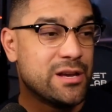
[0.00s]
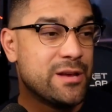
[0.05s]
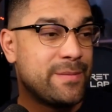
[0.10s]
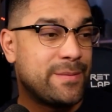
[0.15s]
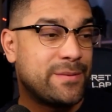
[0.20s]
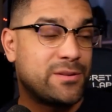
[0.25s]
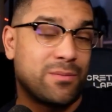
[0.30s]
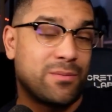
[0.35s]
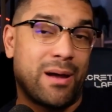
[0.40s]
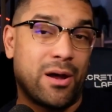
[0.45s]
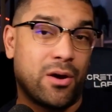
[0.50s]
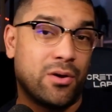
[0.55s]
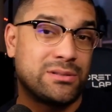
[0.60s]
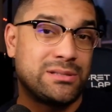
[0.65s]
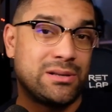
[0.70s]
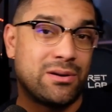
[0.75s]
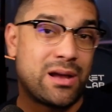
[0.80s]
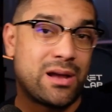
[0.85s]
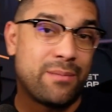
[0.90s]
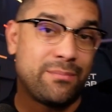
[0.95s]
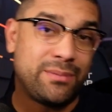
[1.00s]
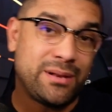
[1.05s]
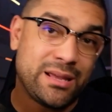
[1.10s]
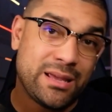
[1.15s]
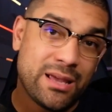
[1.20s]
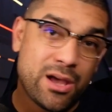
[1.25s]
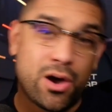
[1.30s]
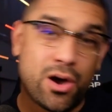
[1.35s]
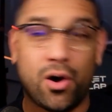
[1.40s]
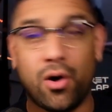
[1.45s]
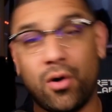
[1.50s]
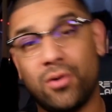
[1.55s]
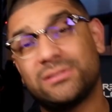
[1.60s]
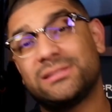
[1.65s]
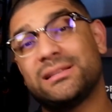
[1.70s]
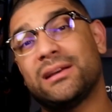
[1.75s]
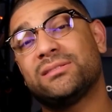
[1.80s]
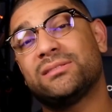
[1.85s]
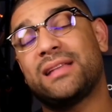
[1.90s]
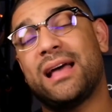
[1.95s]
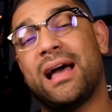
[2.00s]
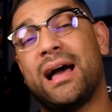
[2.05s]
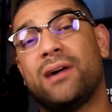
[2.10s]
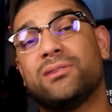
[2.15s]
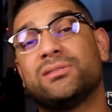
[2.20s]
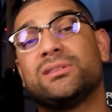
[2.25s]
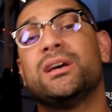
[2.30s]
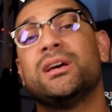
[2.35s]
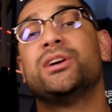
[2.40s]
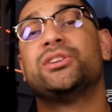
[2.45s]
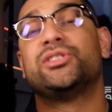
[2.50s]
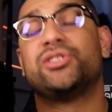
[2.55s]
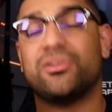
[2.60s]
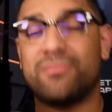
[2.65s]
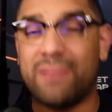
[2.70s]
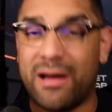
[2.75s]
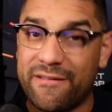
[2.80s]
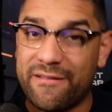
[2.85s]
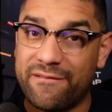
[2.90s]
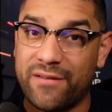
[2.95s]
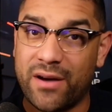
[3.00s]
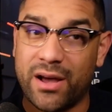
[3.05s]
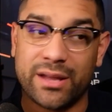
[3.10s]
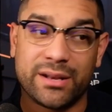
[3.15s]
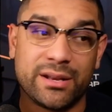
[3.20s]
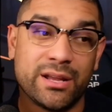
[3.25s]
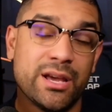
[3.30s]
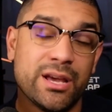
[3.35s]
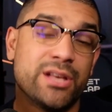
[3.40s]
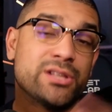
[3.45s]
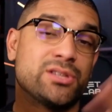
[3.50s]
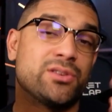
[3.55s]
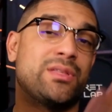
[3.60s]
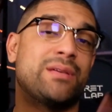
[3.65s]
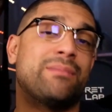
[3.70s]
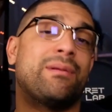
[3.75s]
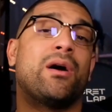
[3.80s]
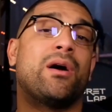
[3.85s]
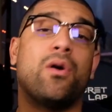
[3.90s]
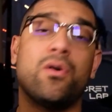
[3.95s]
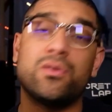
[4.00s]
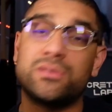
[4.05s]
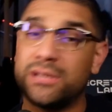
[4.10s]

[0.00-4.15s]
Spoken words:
So my wholesale company wholesales the house to my fund. So then my wholesale